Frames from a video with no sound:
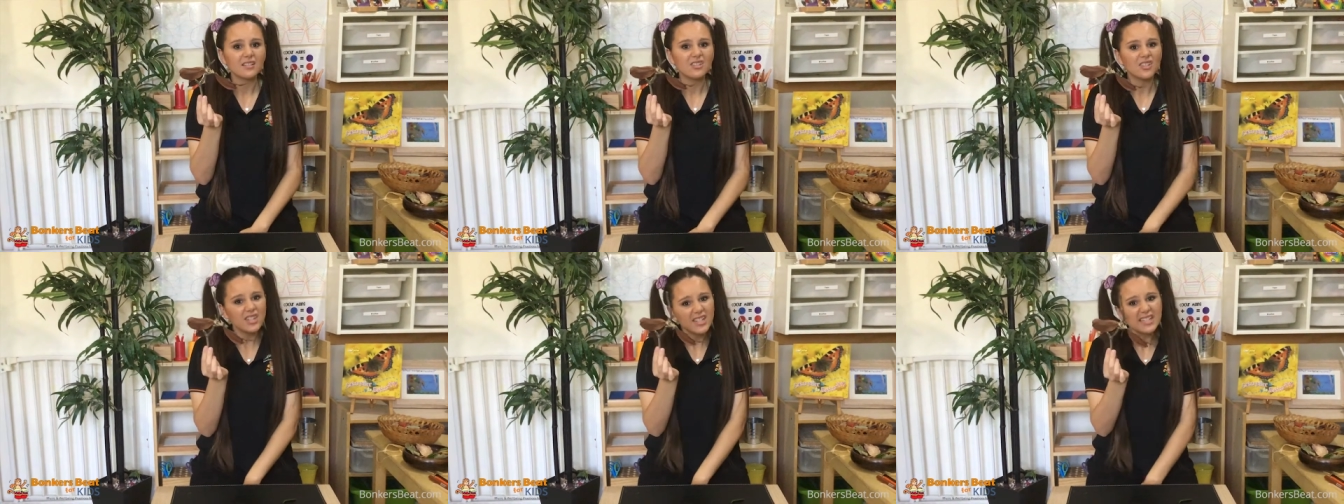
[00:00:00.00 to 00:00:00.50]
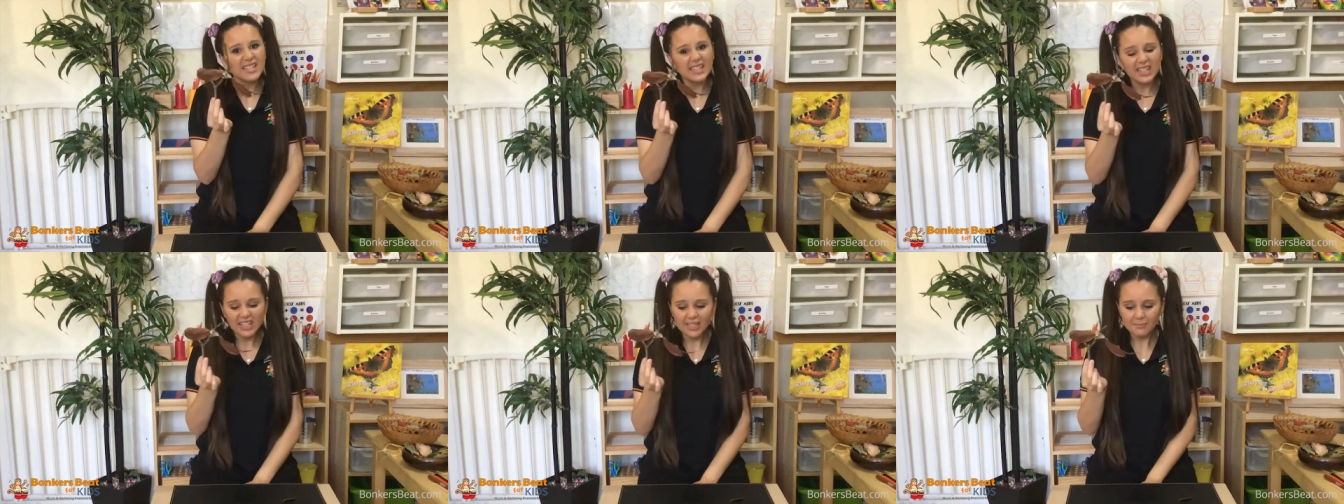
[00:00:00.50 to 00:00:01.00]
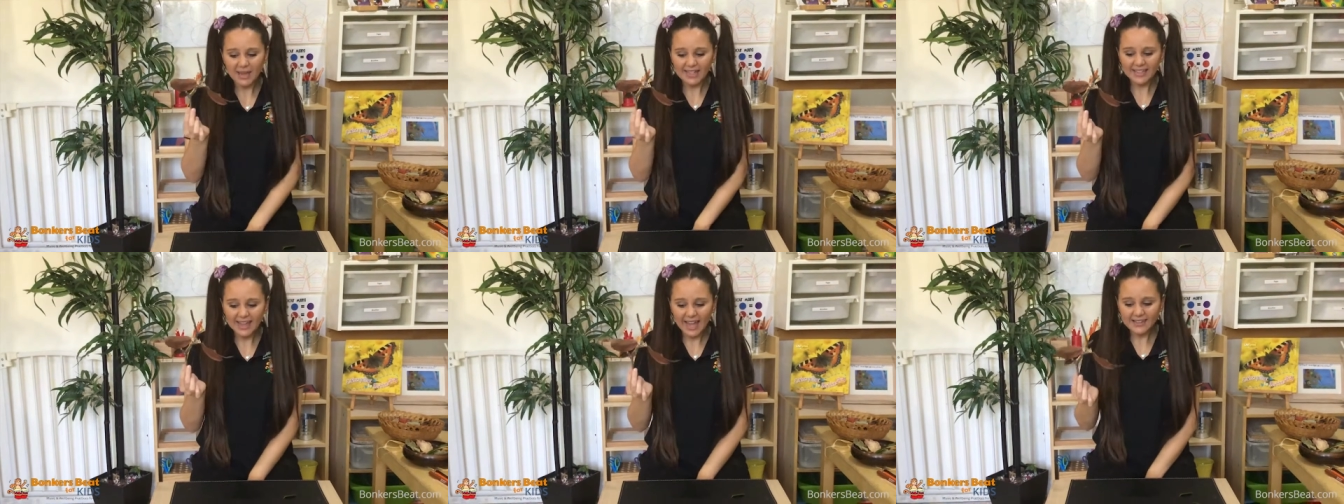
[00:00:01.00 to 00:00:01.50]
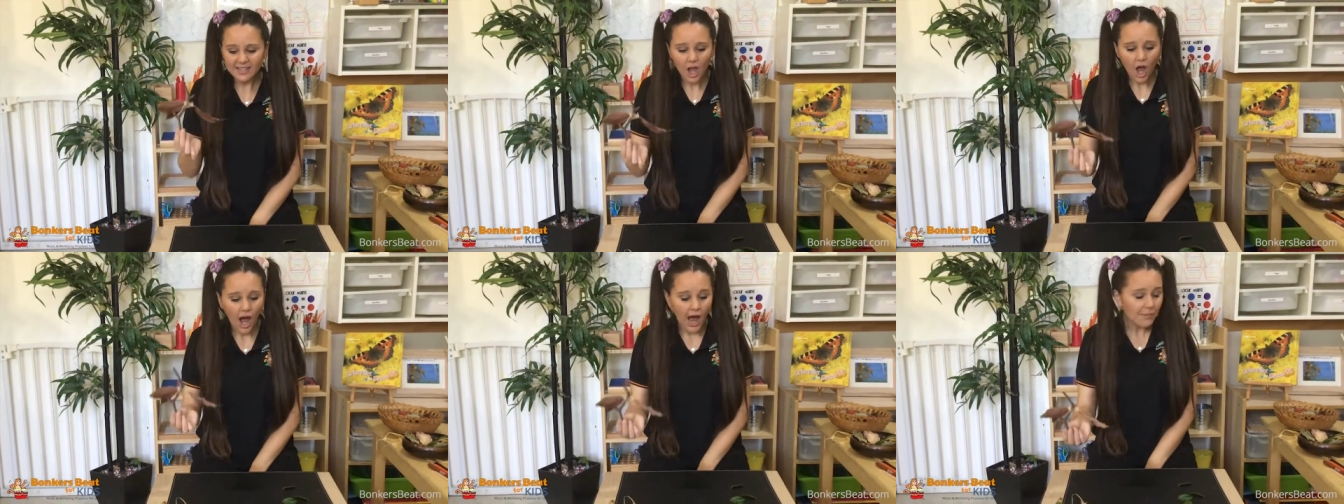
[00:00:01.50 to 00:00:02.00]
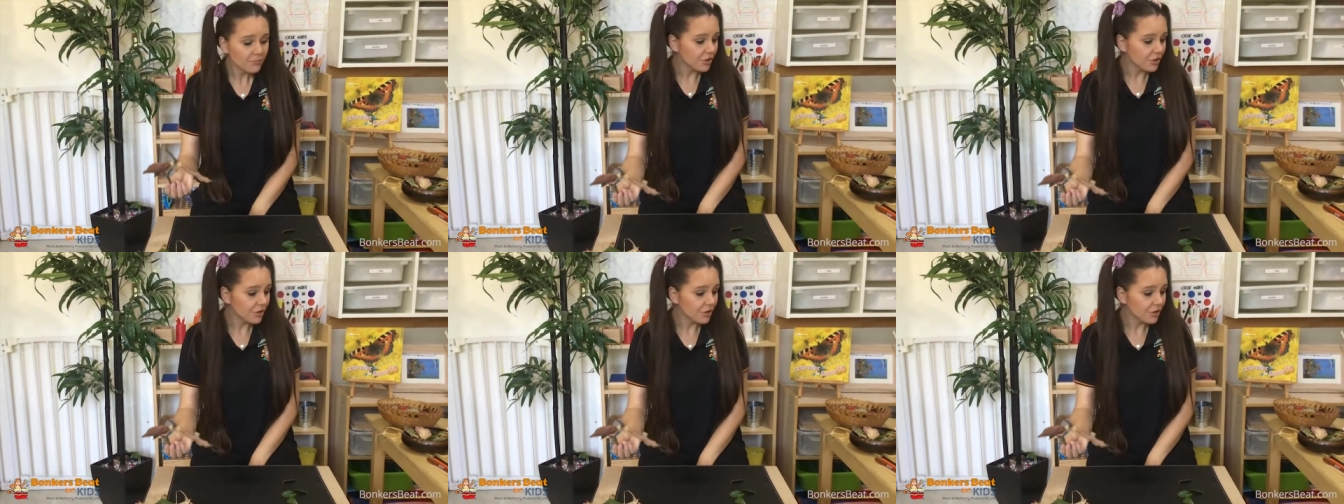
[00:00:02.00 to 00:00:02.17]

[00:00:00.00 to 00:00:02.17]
So do you think you can make that? I'm